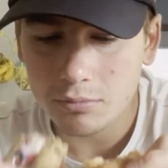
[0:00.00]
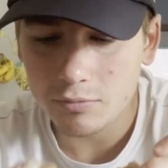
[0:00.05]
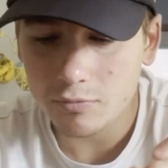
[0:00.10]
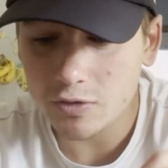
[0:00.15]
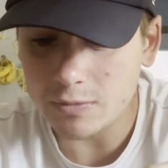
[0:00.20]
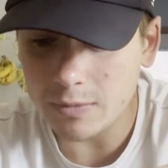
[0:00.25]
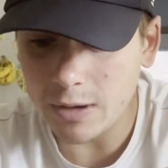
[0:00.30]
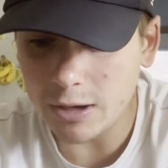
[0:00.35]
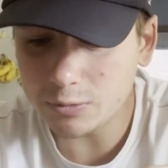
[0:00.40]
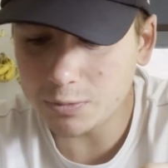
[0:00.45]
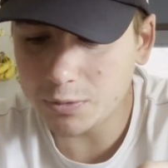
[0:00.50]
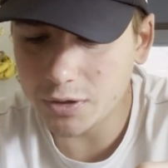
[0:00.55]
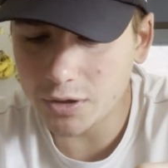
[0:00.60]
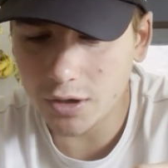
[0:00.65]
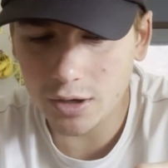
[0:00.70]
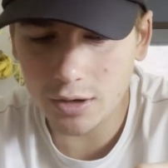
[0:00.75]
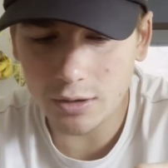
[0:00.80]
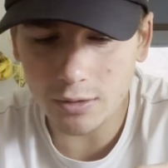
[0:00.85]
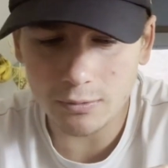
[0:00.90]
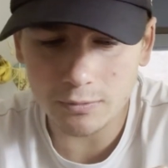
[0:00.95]
Smells pretty
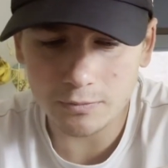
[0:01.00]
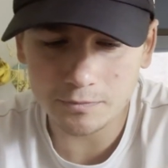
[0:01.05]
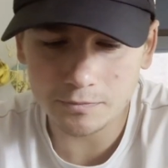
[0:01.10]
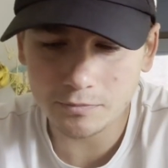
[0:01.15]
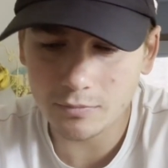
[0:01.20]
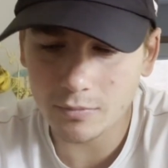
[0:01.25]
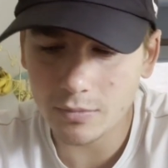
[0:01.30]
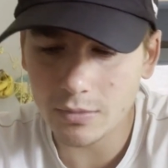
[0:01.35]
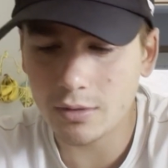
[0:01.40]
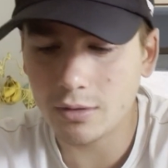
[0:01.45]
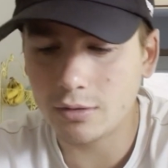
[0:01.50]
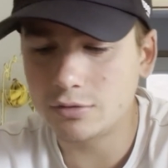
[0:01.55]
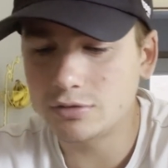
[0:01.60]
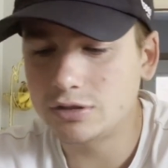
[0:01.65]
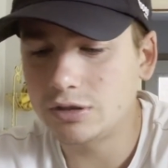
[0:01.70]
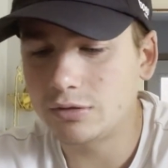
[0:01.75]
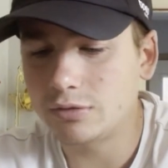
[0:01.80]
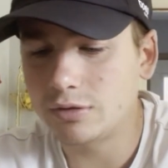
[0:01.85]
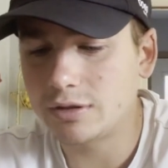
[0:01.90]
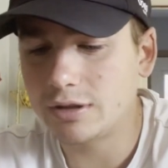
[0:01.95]
good. Let's
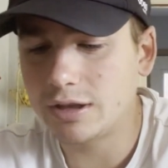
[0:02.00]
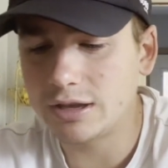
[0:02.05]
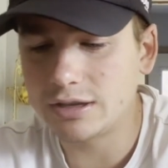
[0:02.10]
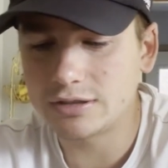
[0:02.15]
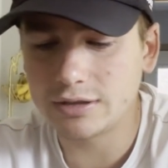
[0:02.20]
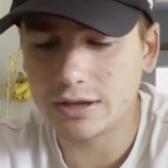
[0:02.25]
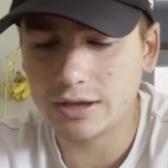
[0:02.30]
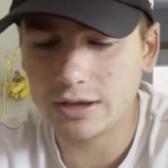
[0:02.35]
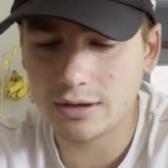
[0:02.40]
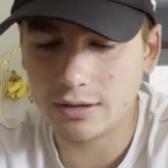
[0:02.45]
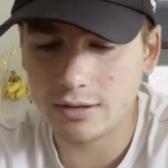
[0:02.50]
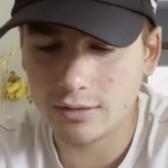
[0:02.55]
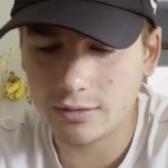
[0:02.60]
see what it tastes like.